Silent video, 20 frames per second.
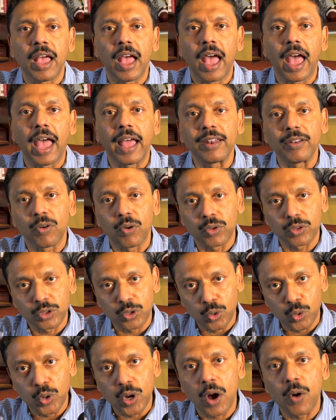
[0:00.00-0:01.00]
and
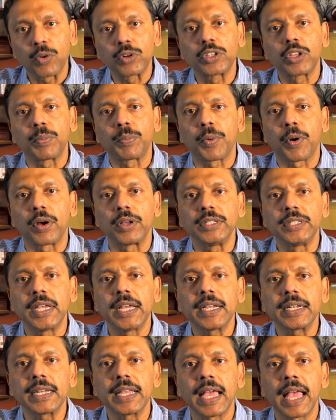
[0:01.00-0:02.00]
throughout the
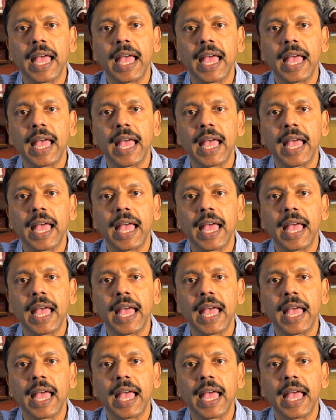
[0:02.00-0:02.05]
project,